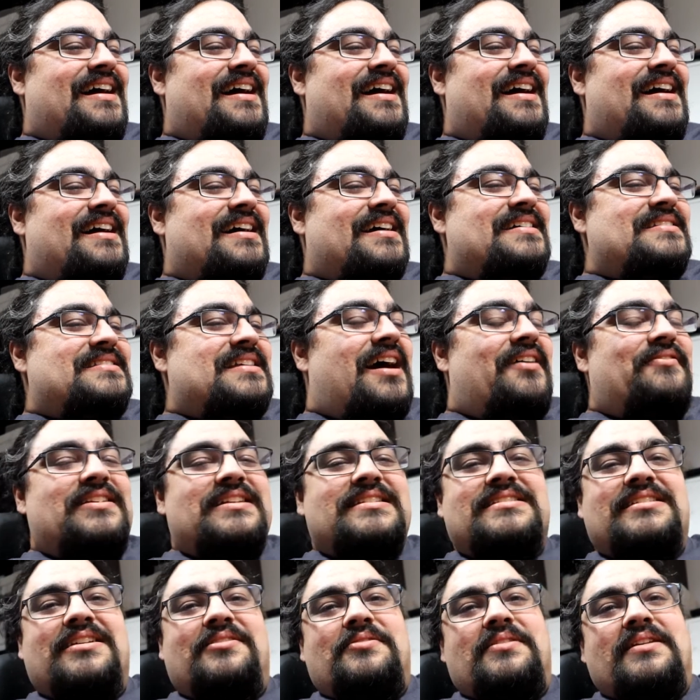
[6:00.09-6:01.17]
Because uh,
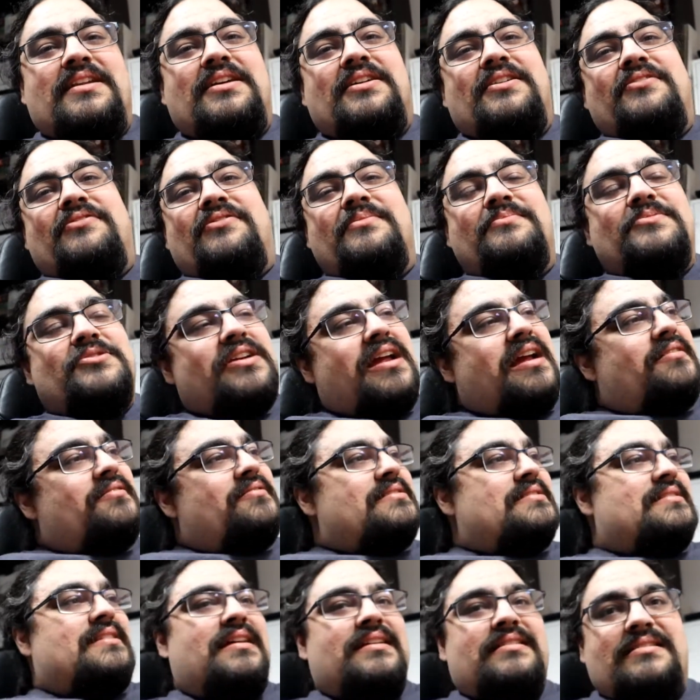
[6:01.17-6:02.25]
obviously we know from
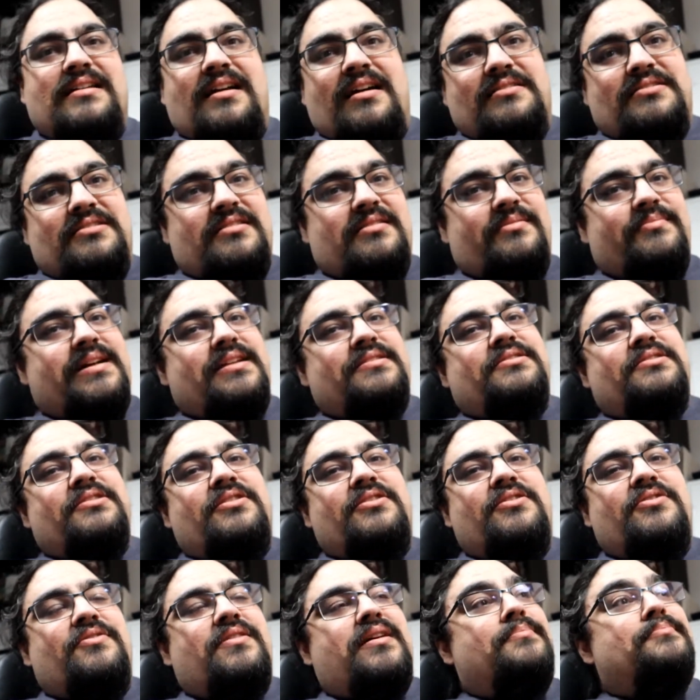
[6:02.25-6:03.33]
trailers like Dr.
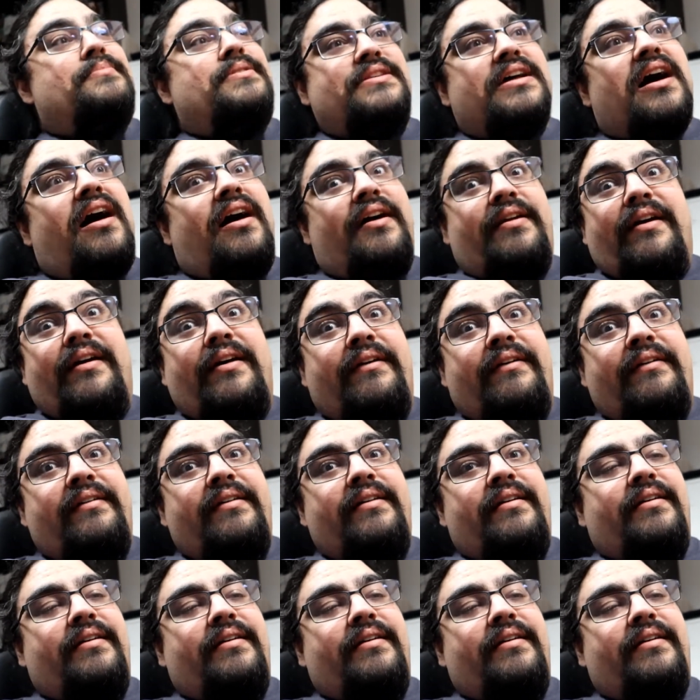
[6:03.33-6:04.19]
Demento and Madonna,